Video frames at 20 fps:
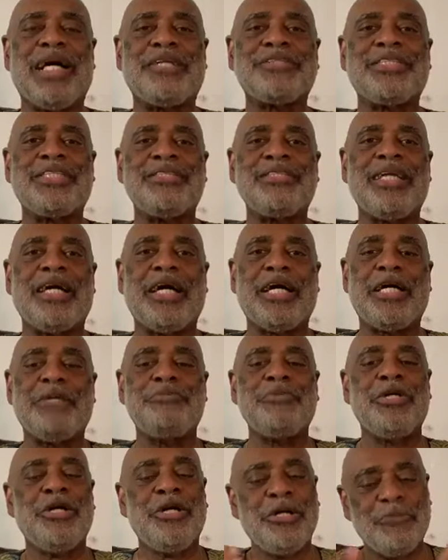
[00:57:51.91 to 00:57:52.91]
Mountain
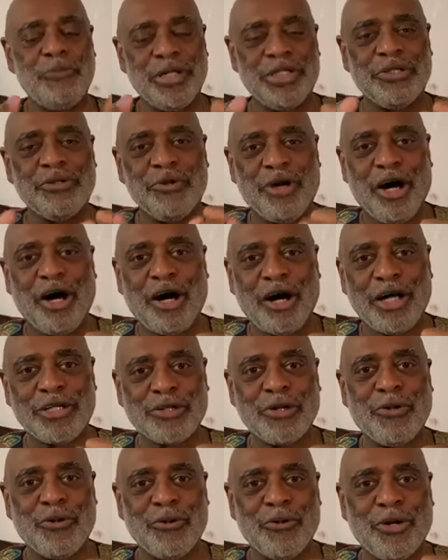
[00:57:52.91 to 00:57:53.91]
Time, we do
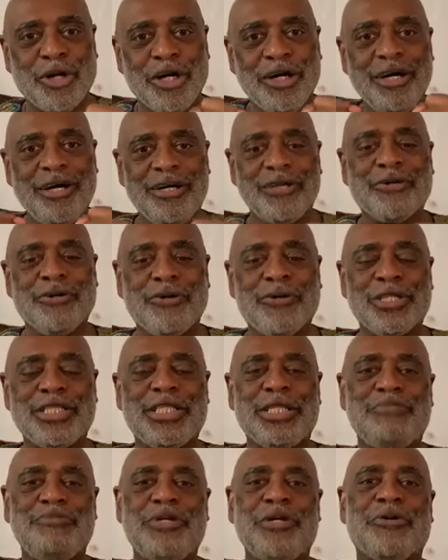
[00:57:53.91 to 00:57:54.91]
Hardcore
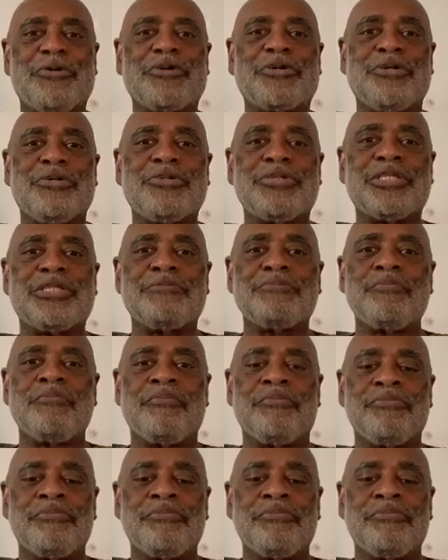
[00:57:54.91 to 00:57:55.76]
Course in Miracles.